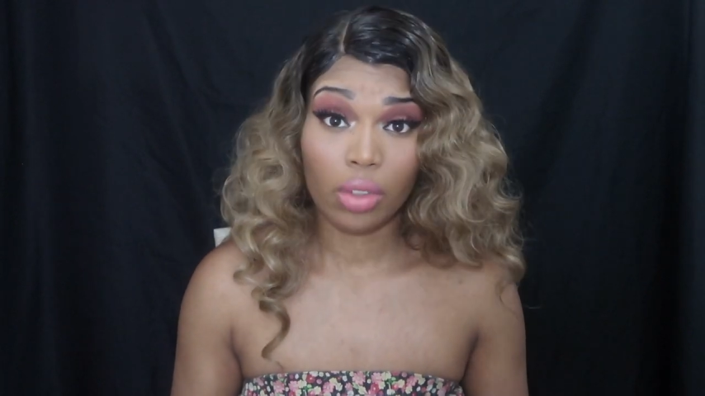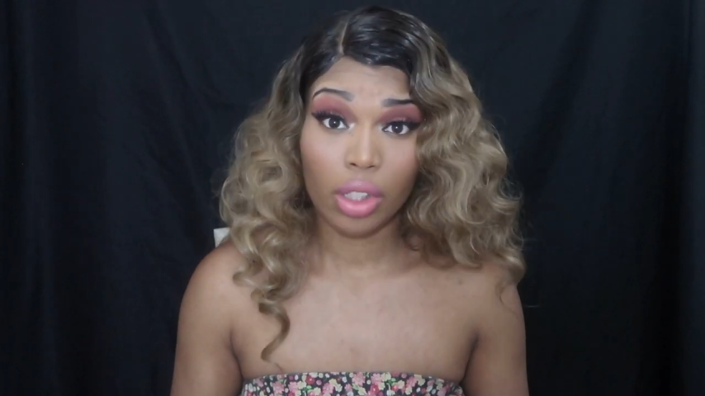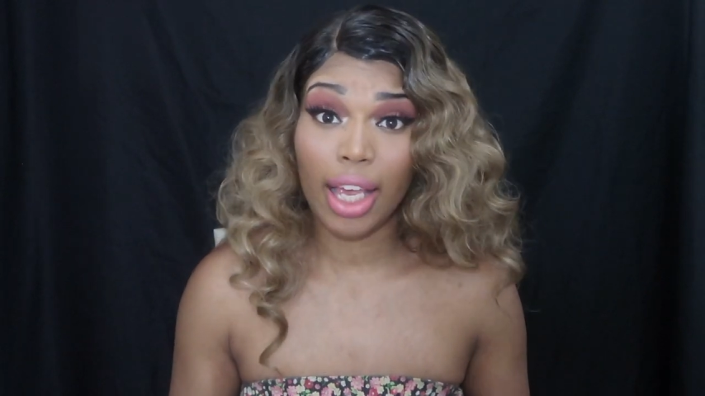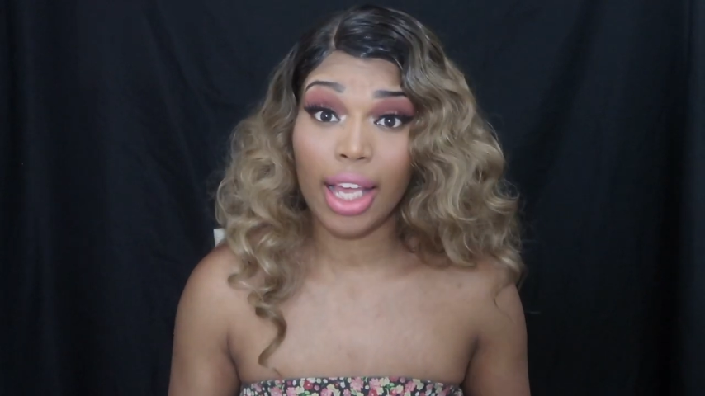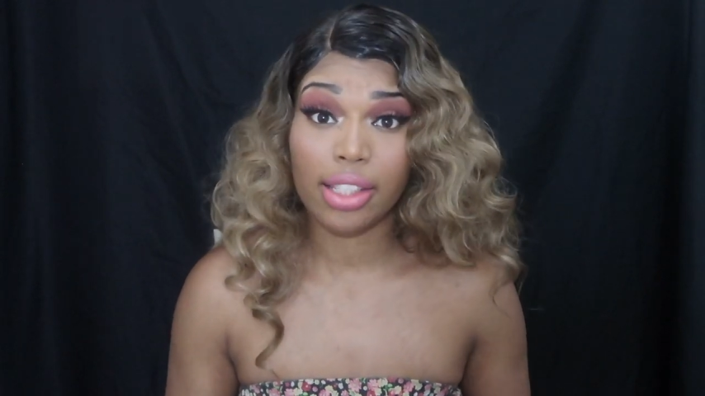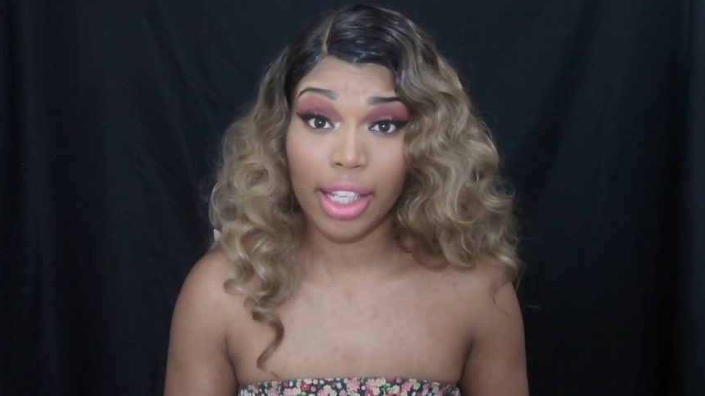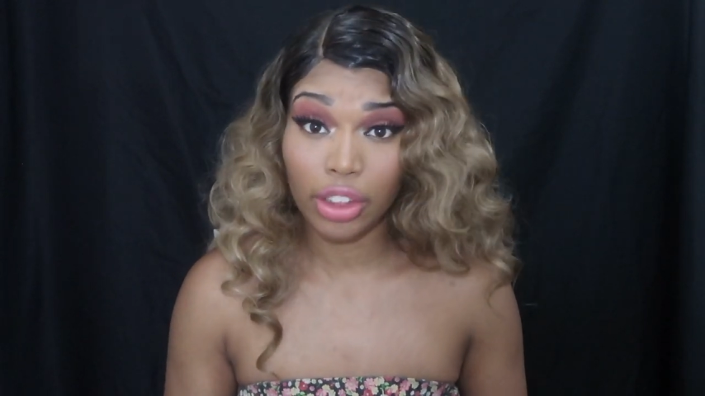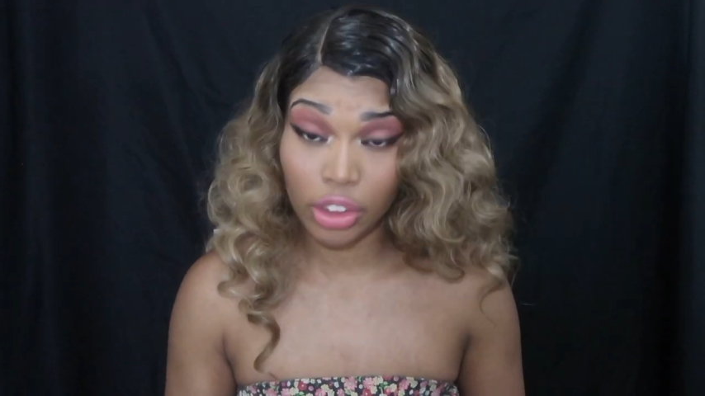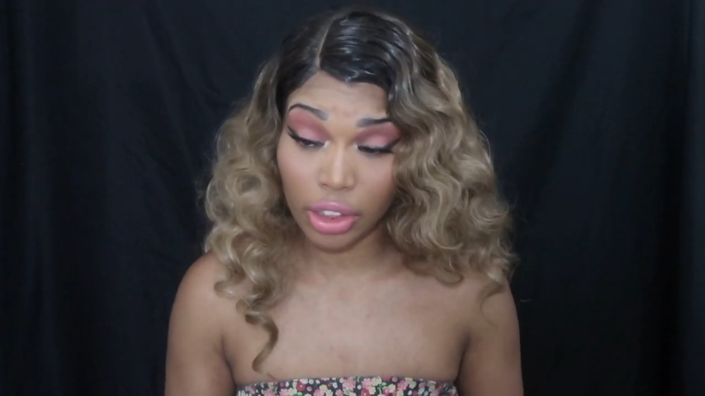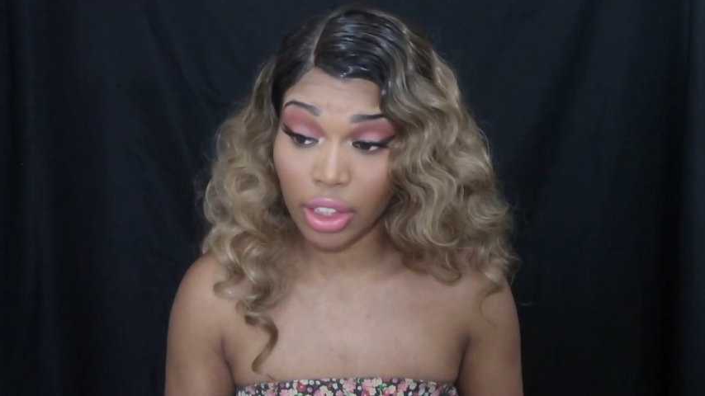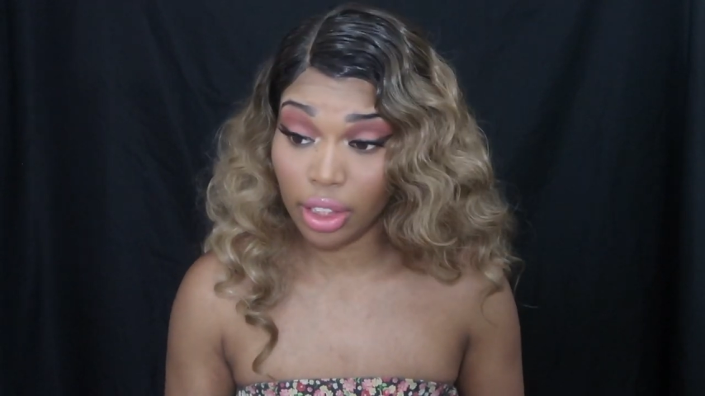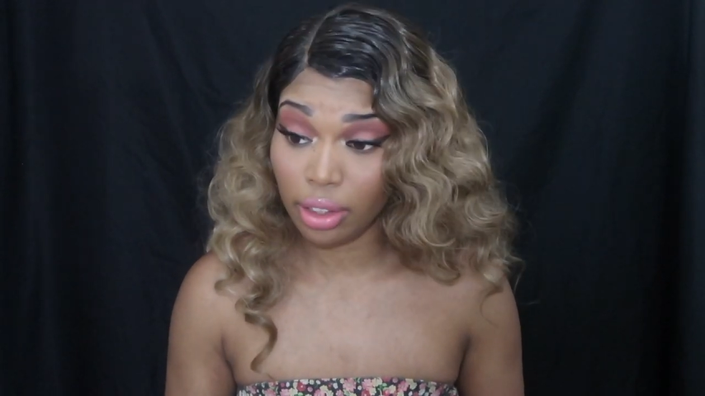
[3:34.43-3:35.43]
Yes, they
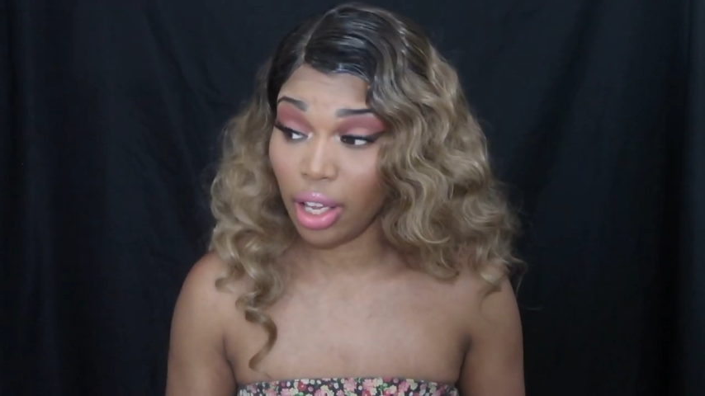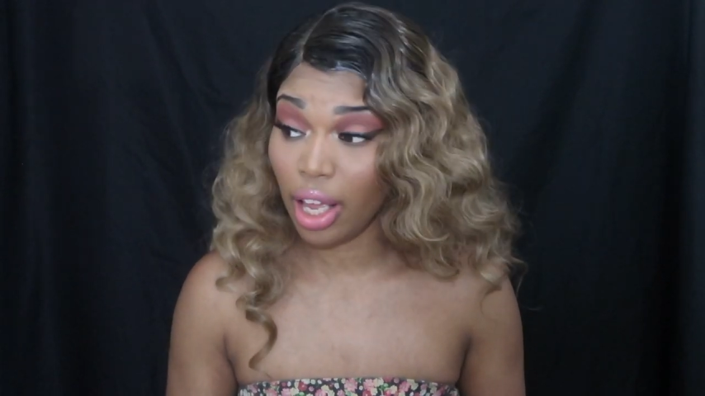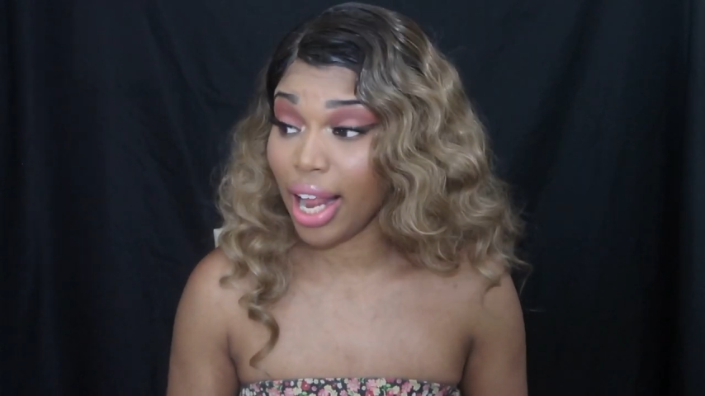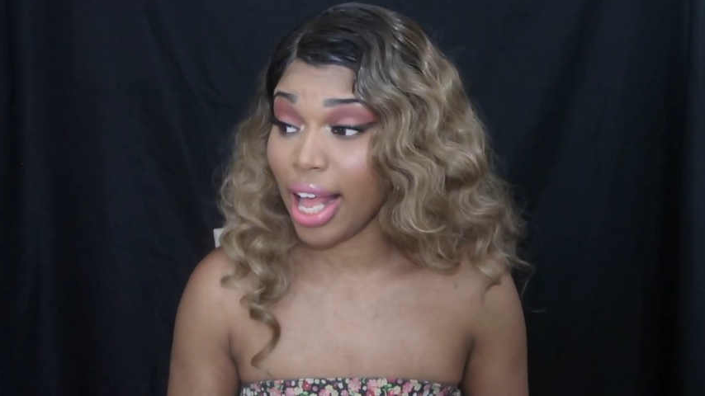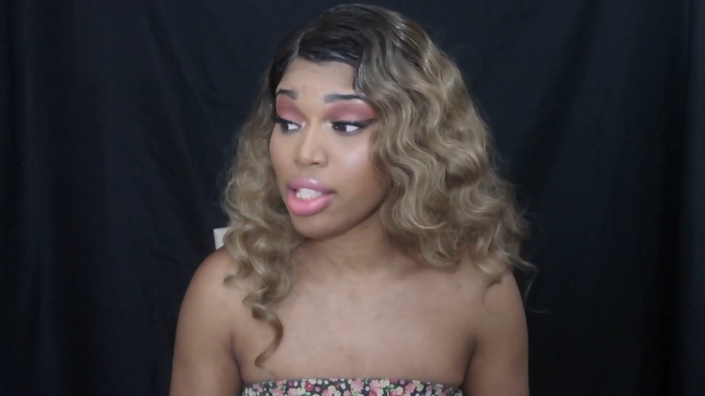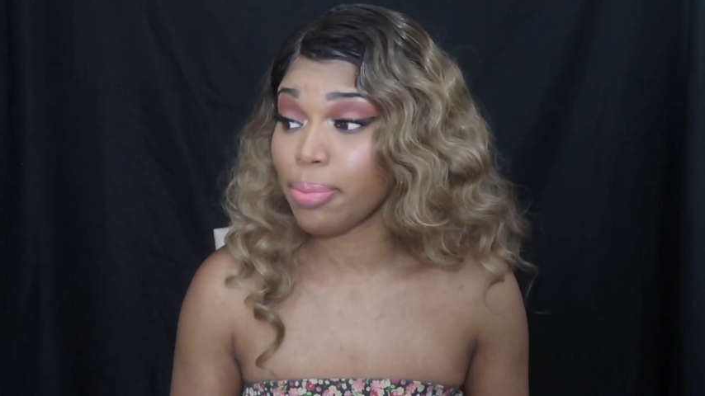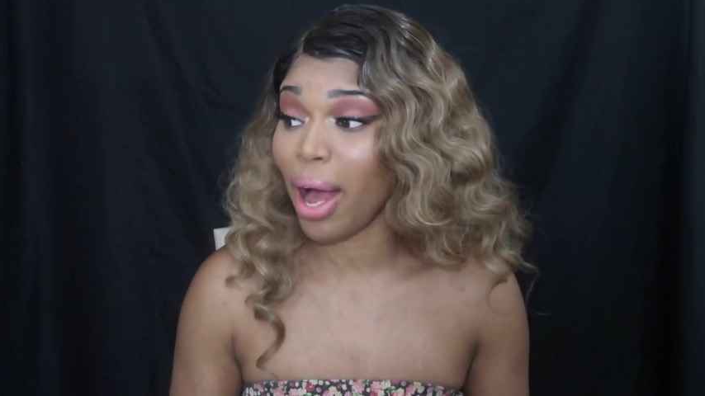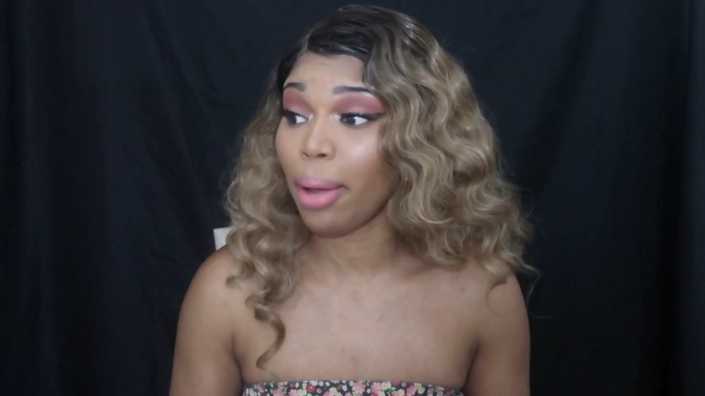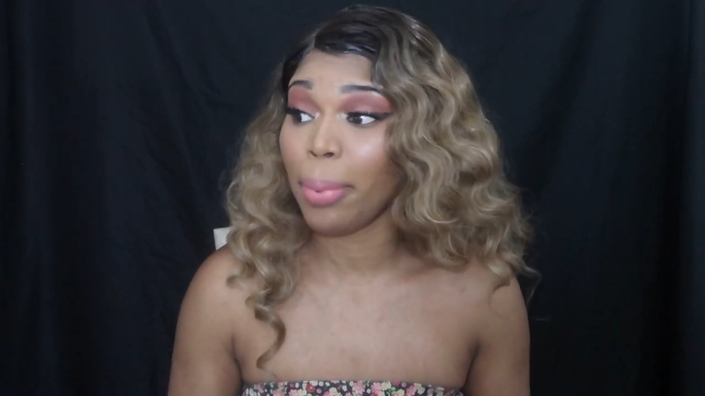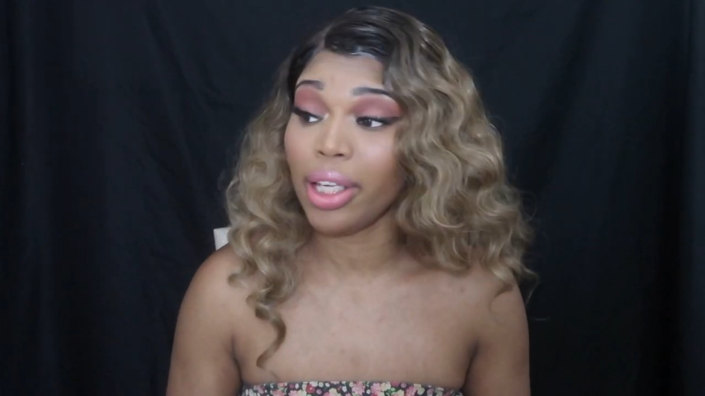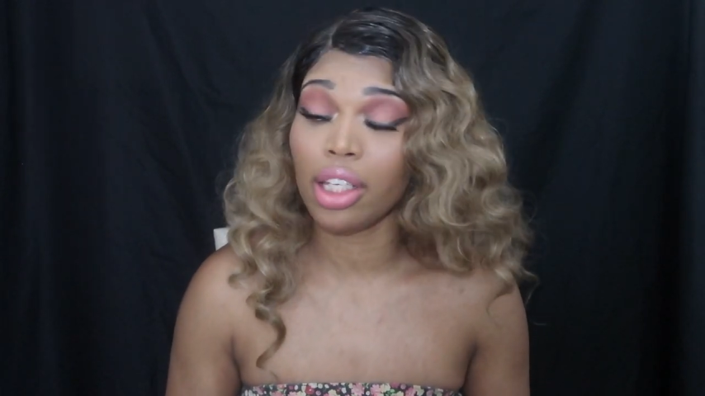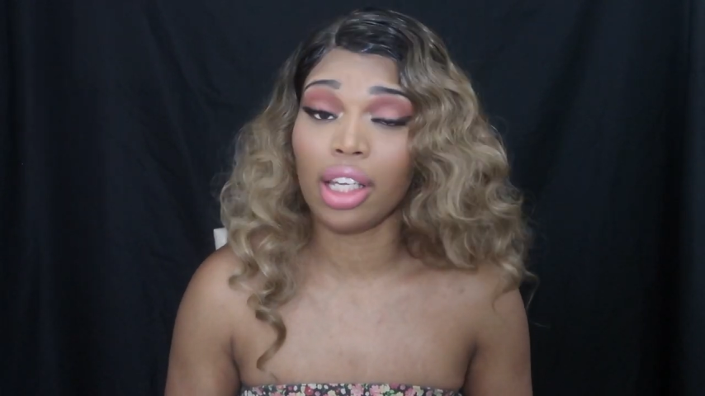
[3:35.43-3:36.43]
should. And that's my
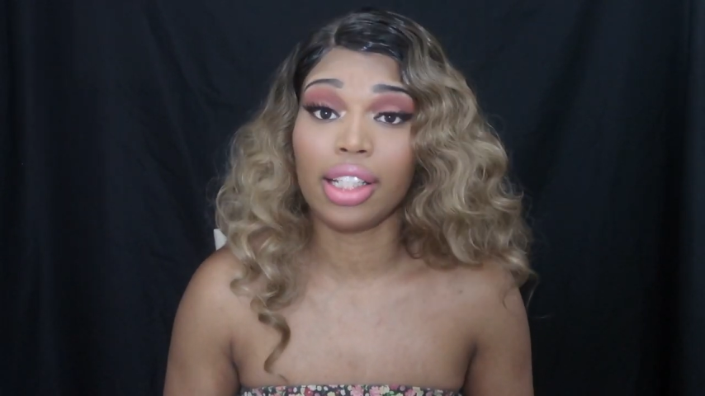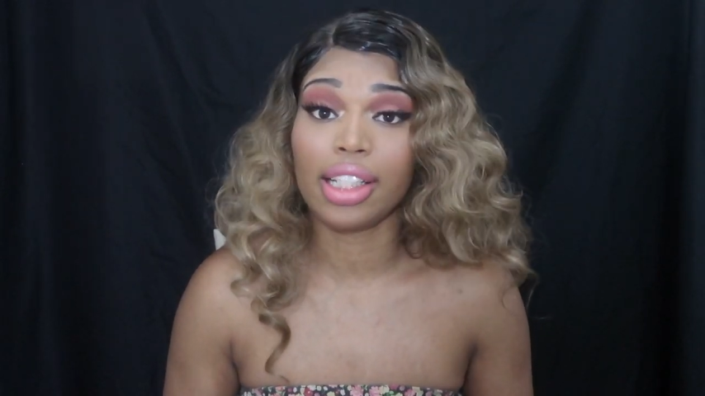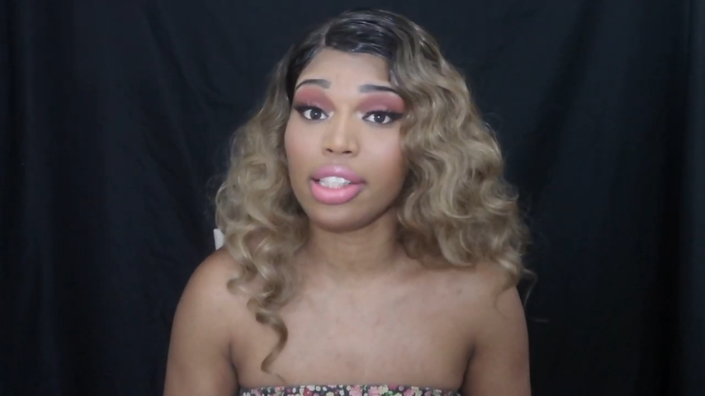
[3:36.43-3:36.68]
opinion.